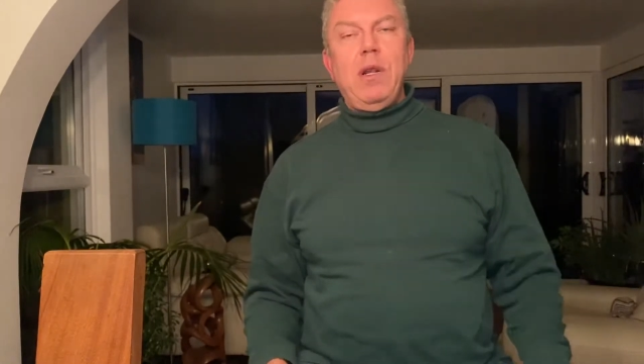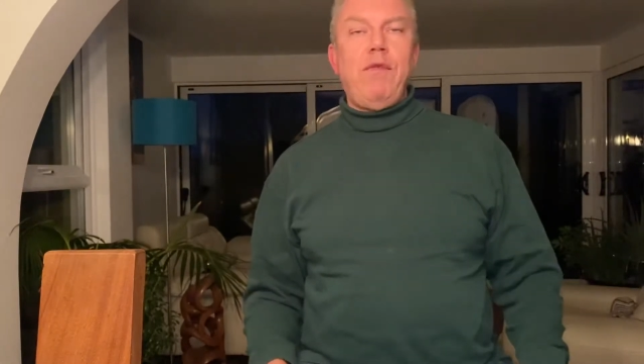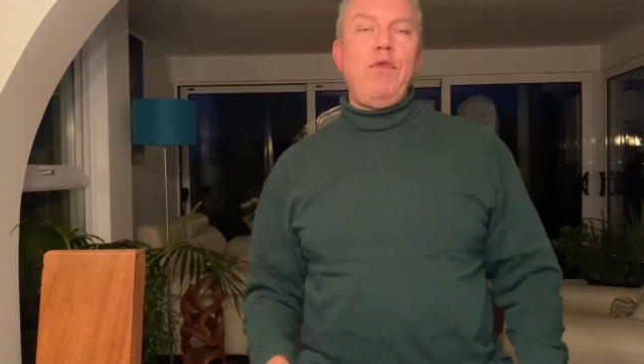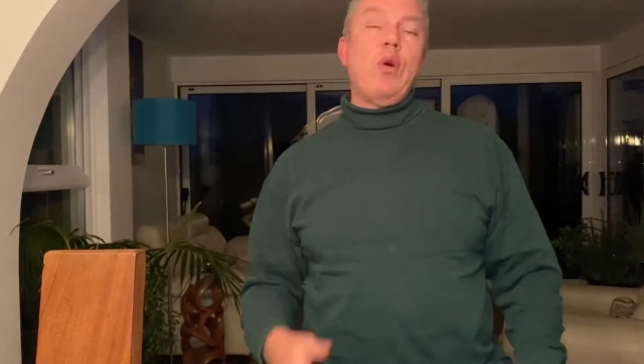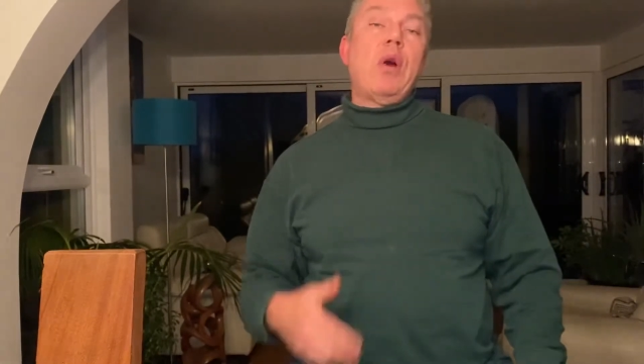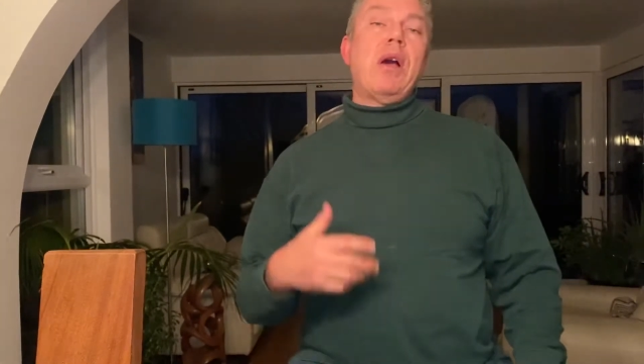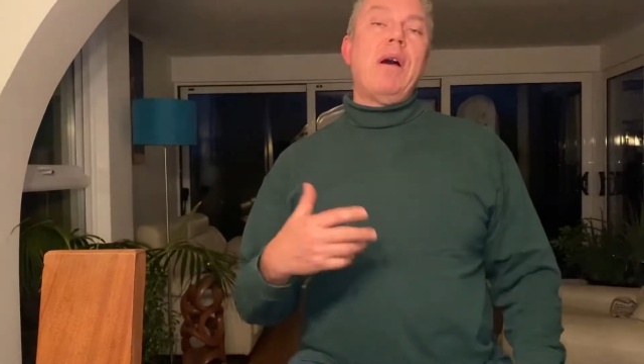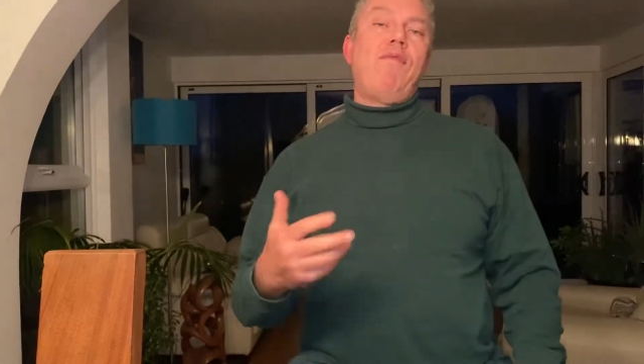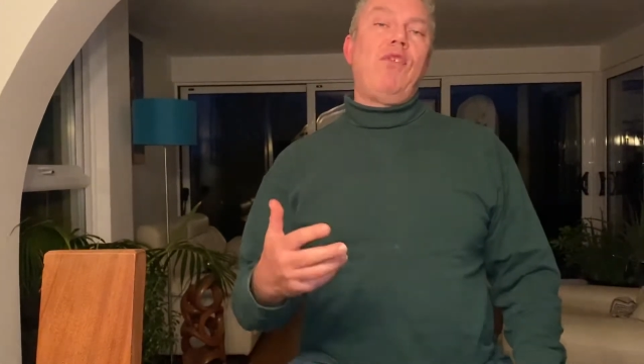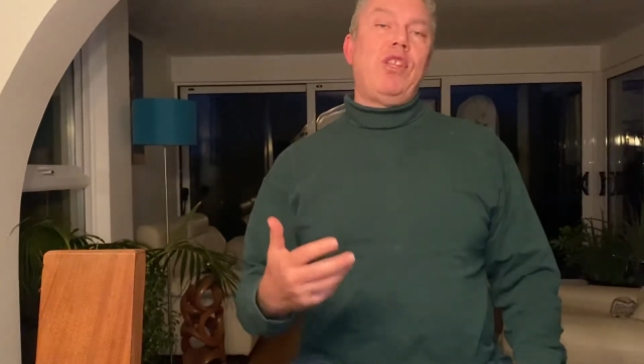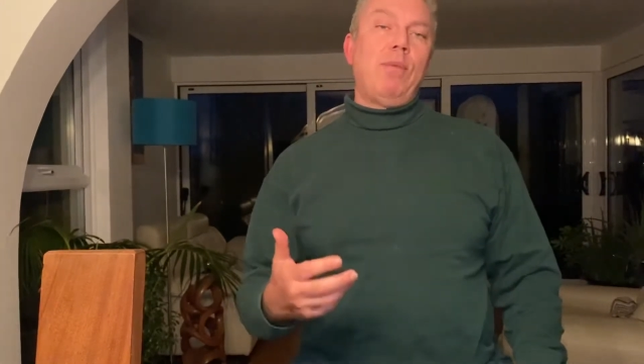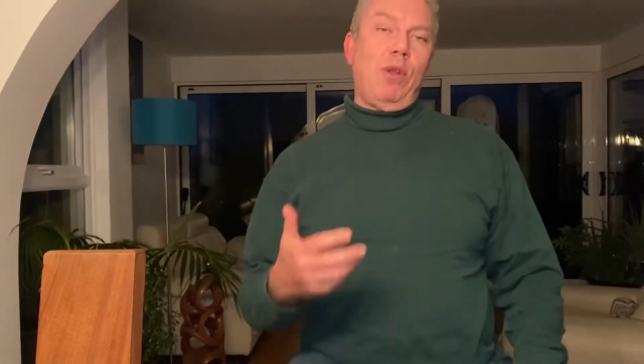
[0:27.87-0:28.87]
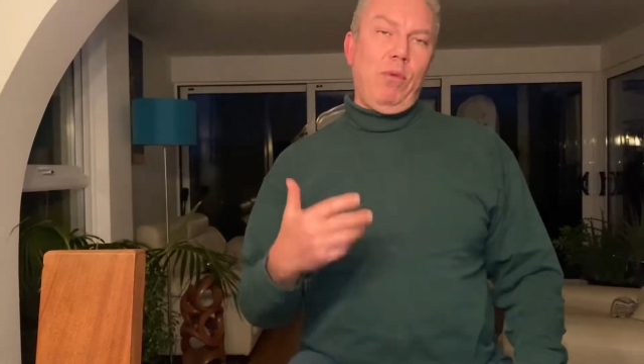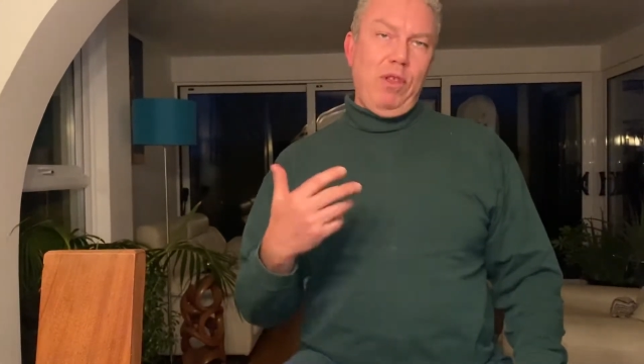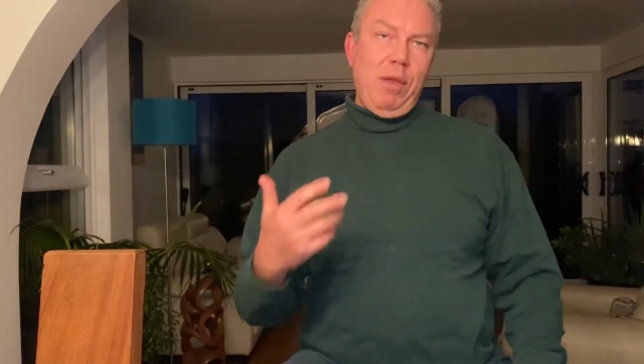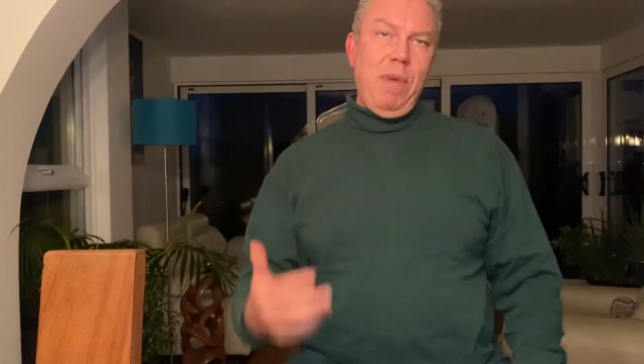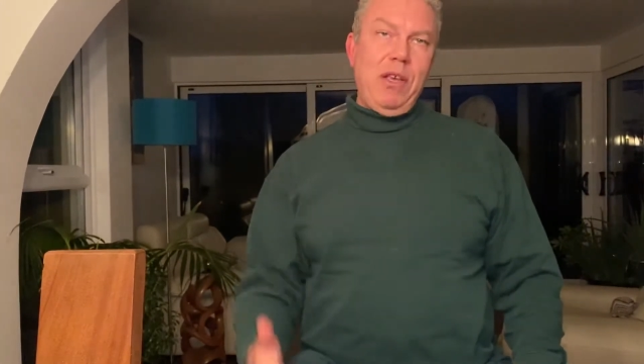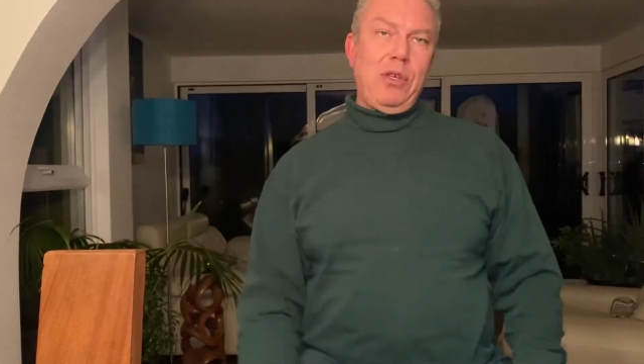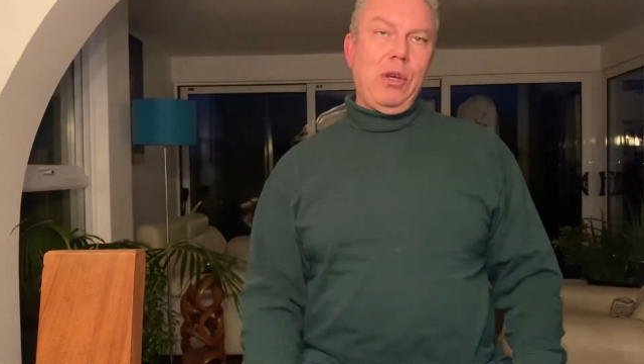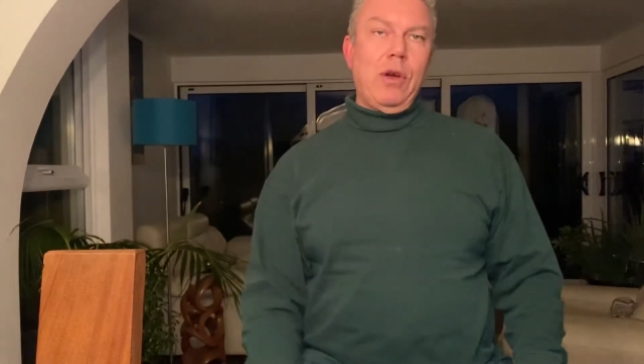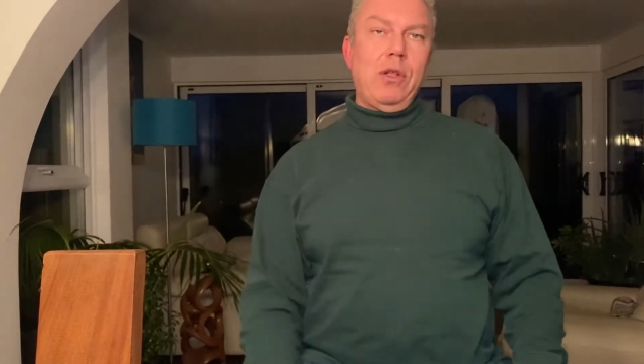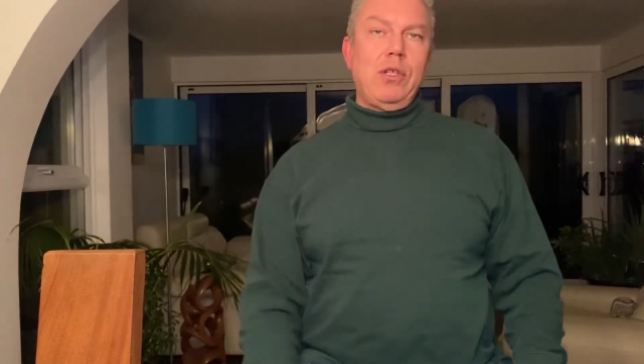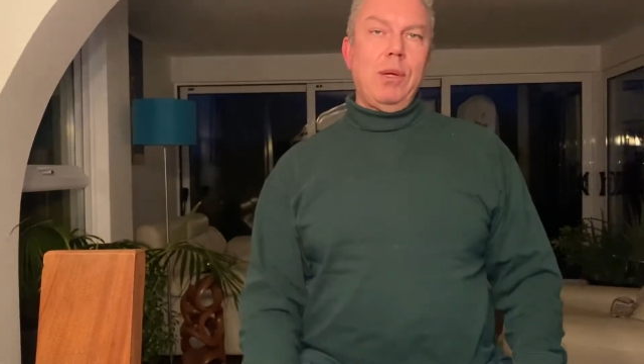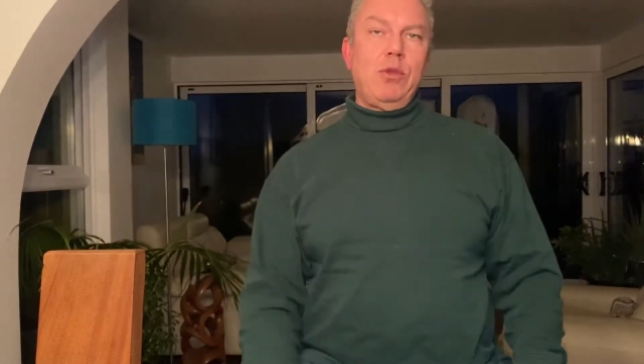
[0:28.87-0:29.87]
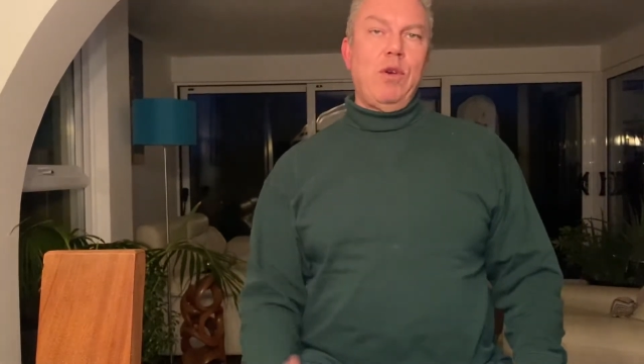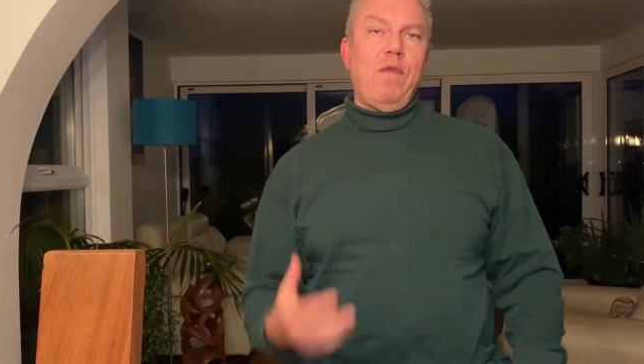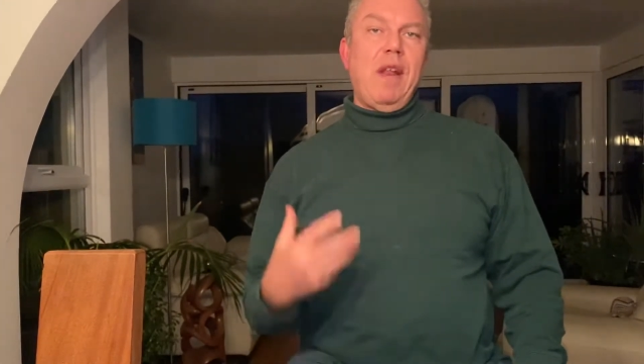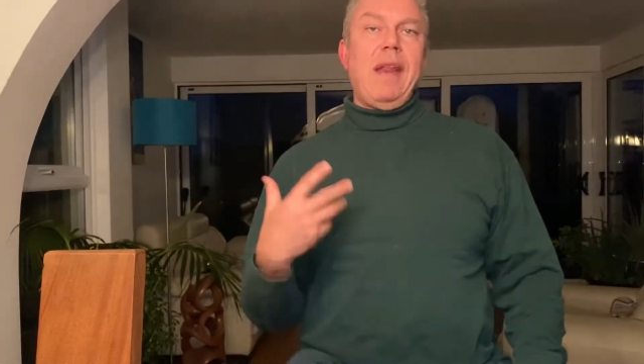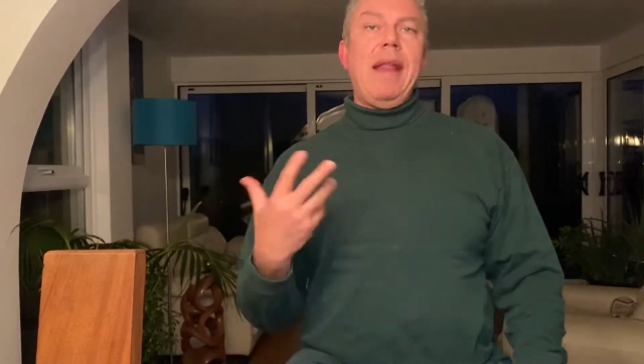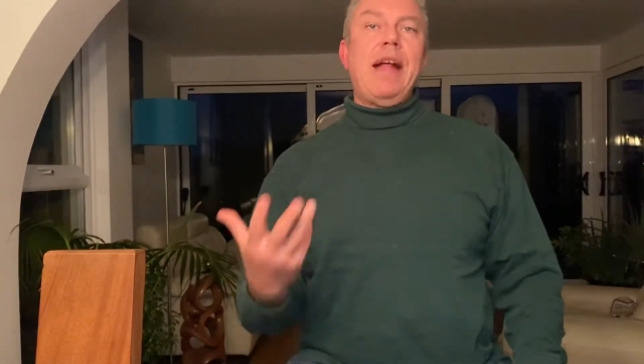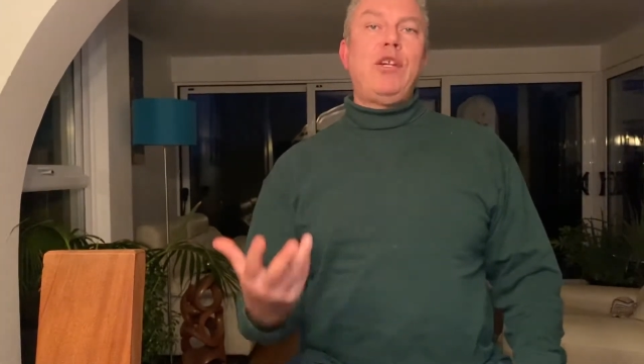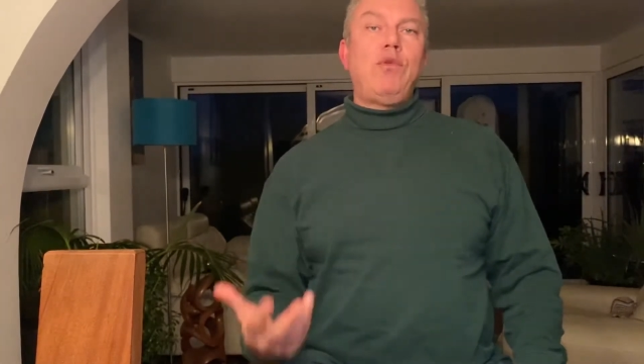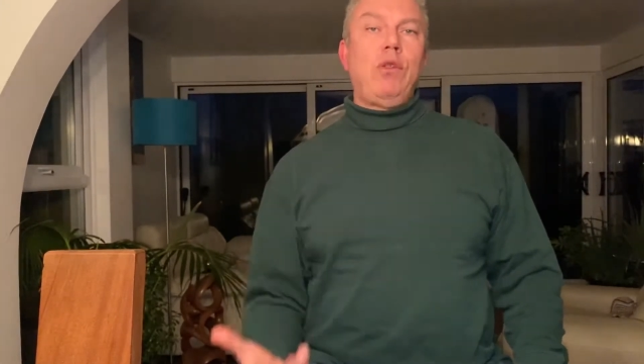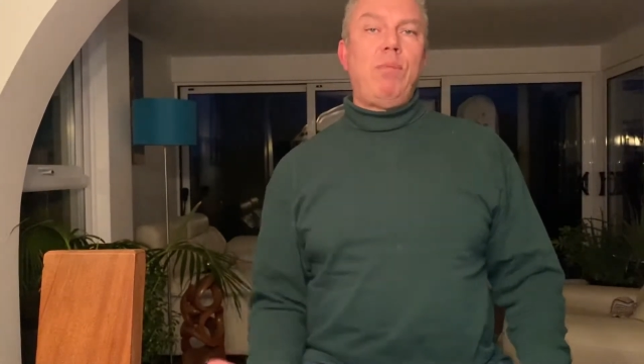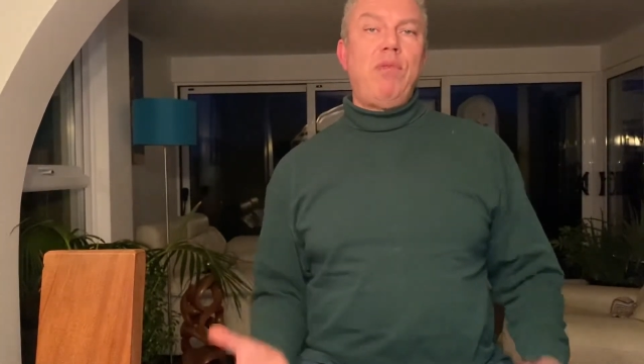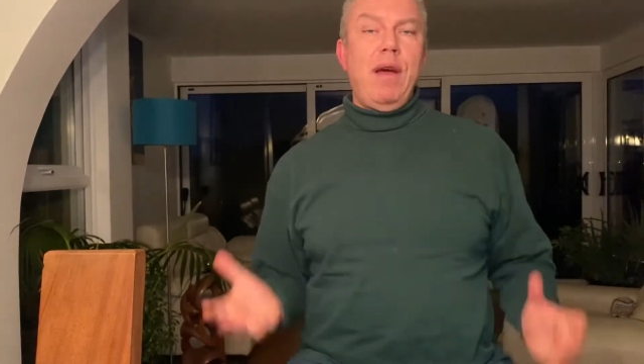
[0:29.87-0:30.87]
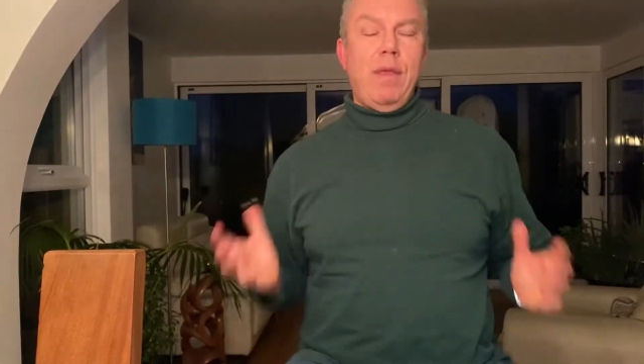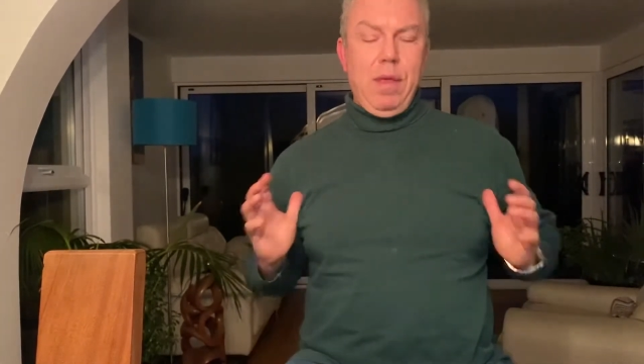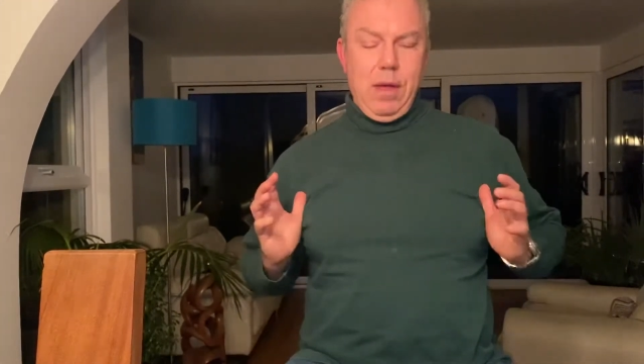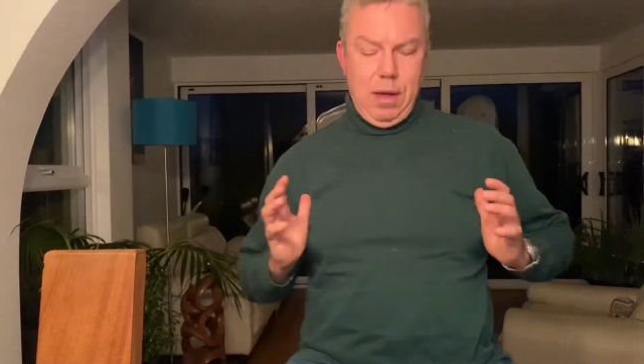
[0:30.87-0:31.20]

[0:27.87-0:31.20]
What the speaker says: If you're comfortable with the basic concepts of natural breath,